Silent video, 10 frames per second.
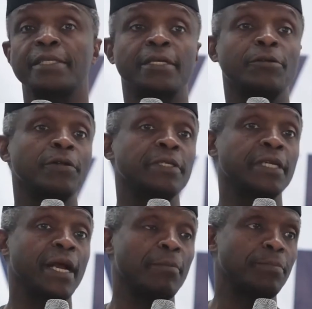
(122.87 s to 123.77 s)
technology
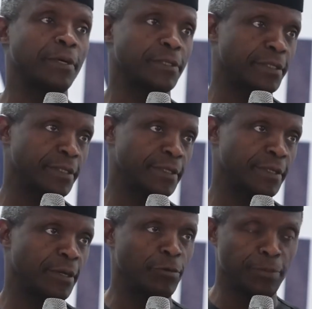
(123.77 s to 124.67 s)
campus,
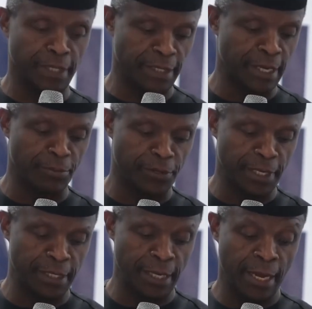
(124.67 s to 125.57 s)
Kunmi
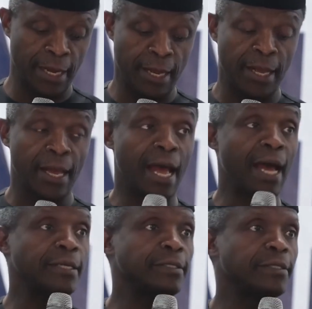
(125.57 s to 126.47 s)
Demuren
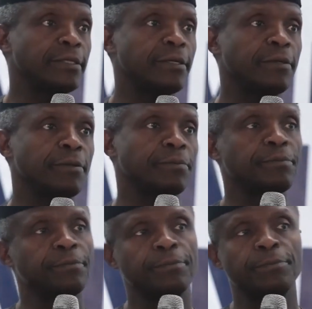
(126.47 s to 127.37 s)
and
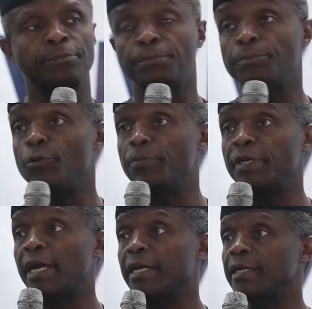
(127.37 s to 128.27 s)

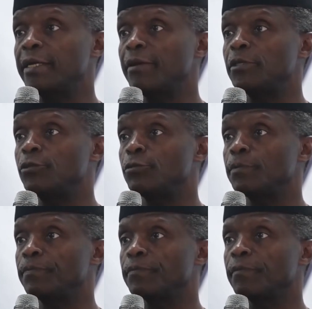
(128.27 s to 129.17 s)
Bunmi Akinyemiju,
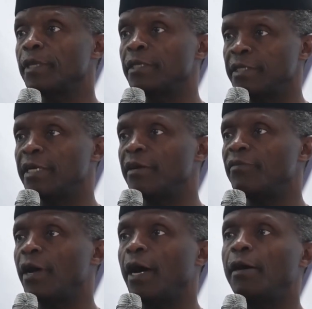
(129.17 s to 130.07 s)
deserve
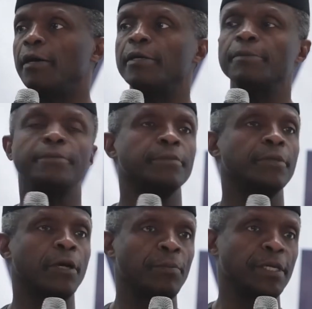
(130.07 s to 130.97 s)
our
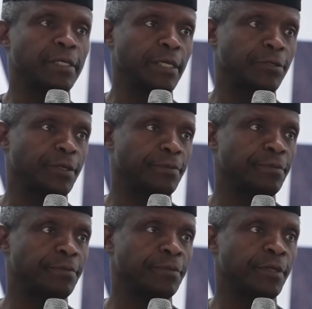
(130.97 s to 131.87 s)
commendation
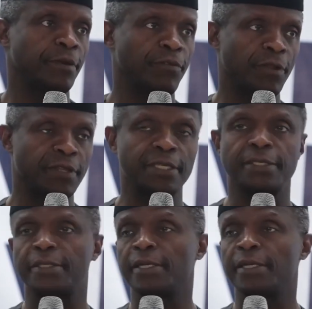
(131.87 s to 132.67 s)
for this,